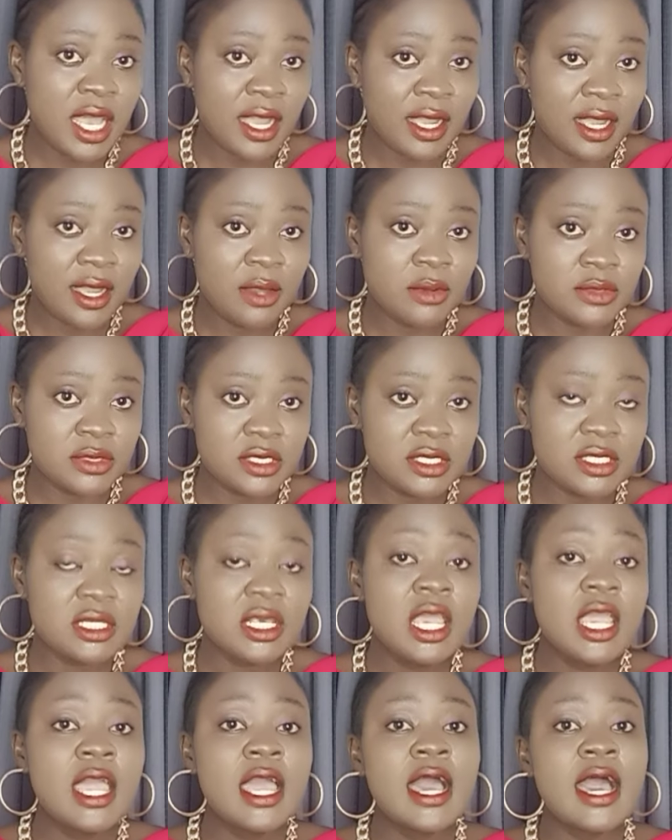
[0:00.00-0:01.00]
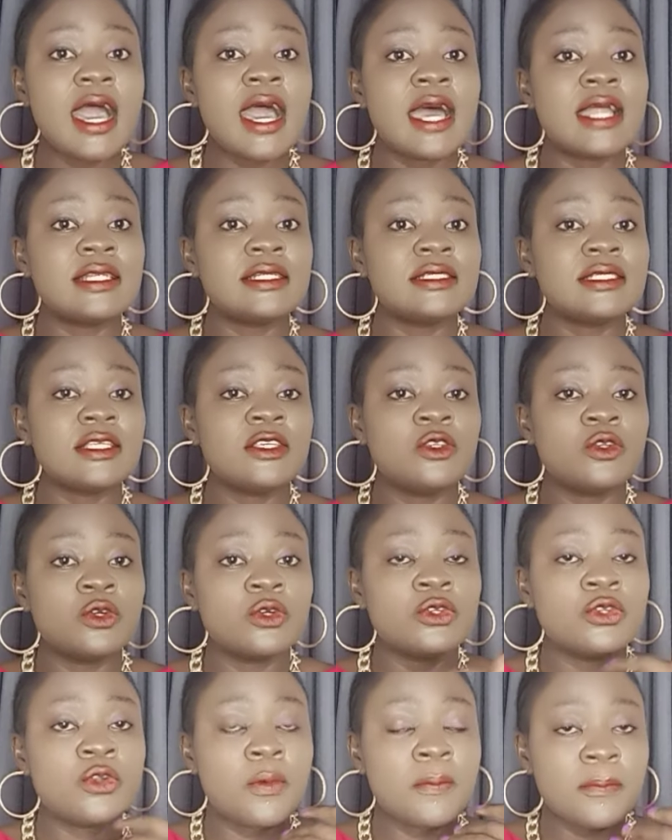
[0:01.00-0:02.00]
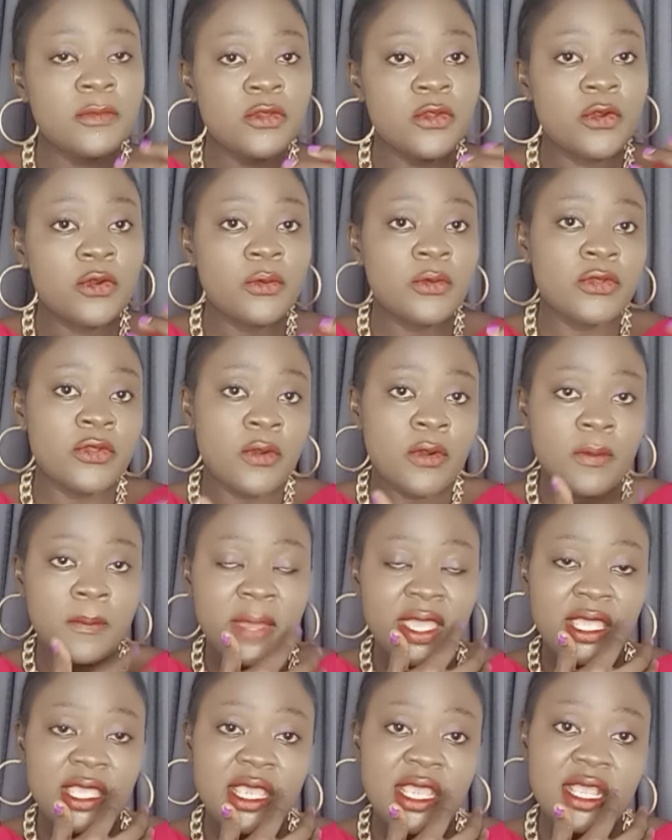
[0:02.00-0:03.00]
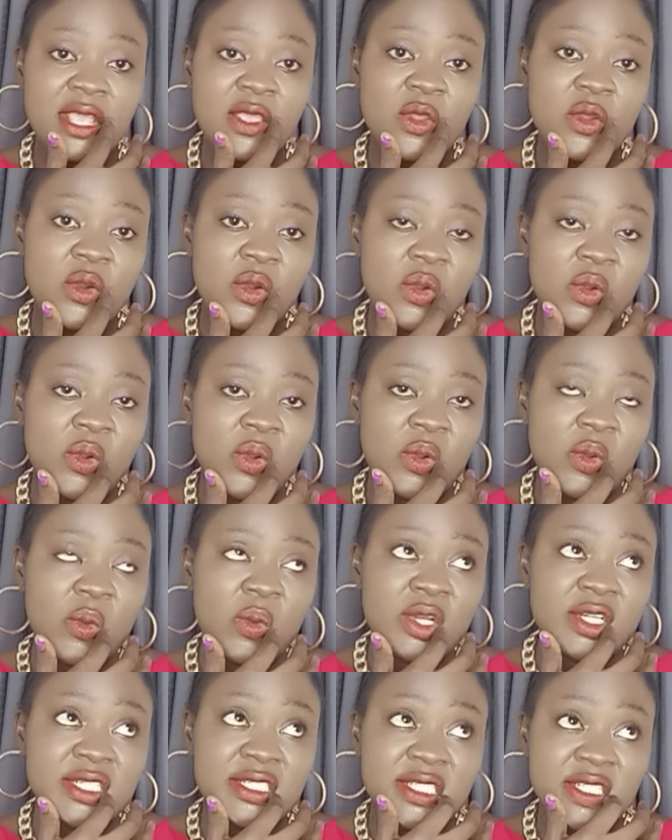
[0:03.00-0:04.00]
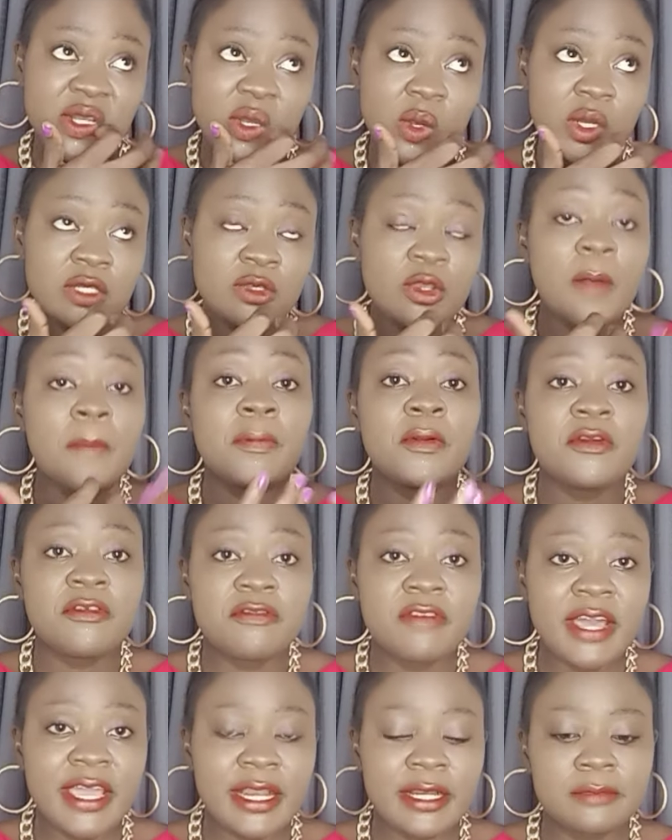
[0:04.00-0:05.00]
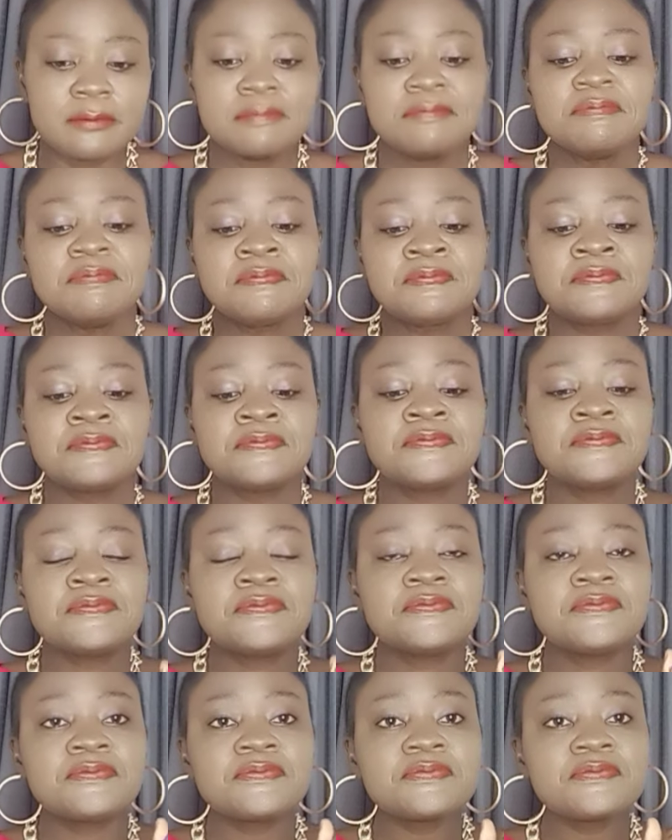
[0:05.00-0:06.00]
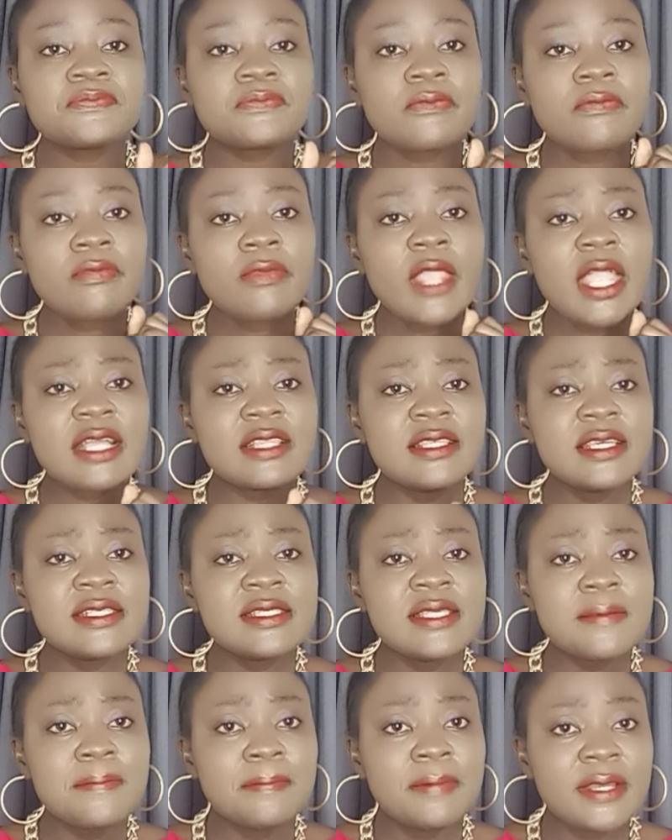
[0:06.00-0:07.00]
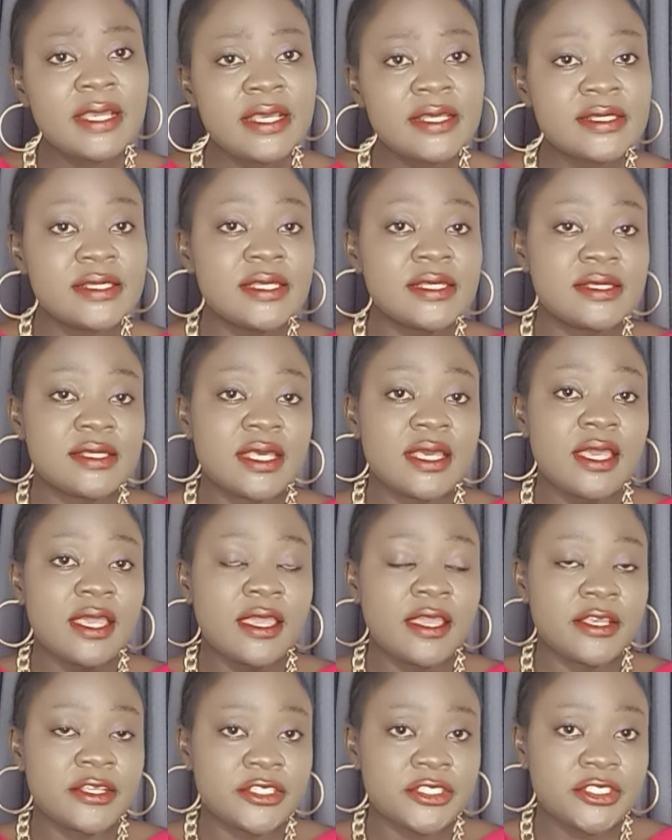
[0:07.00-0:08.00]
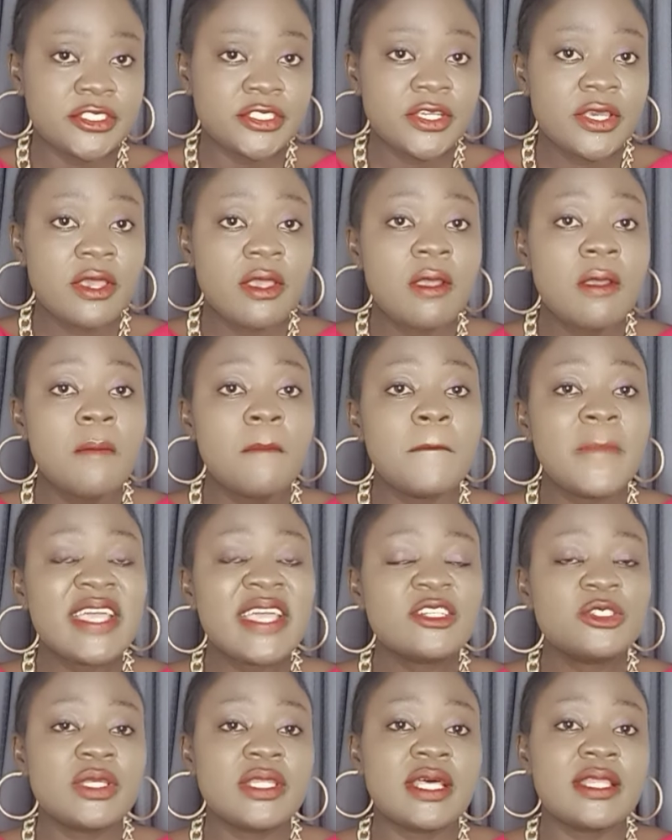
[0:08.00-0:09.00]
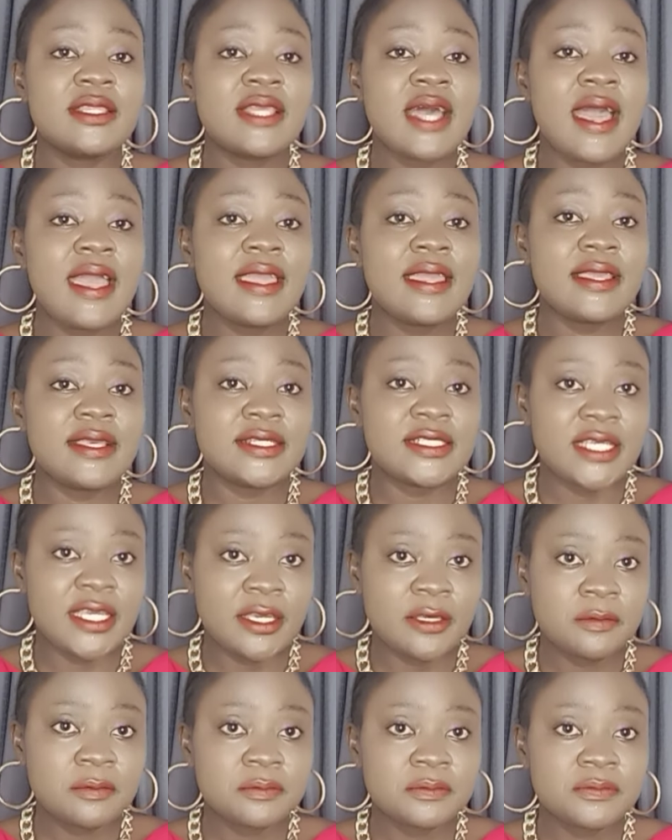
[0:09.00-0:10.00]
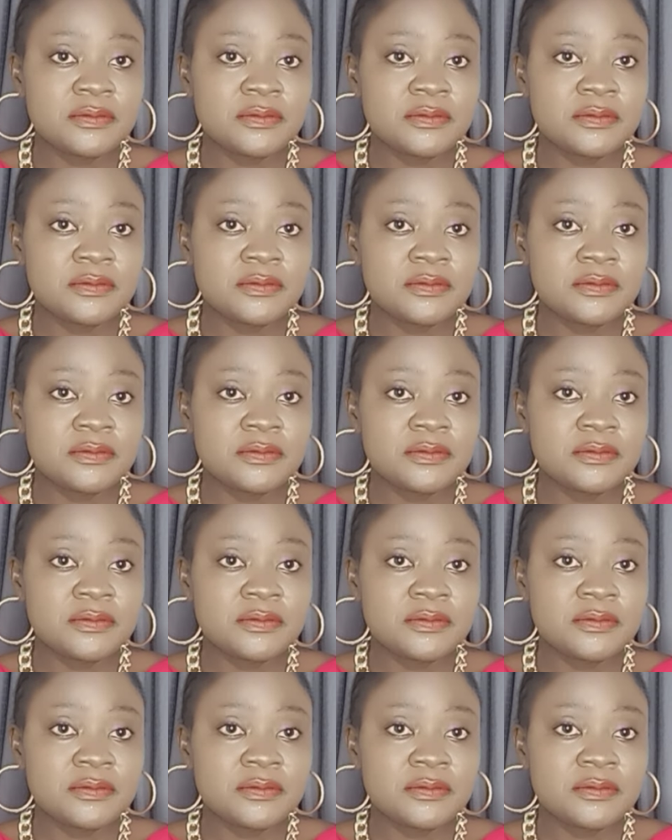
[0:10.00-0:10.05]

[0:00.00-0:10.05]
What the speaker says: accounts and you're making your, what is it called, your profile, there's a place they say age. Make sure that age,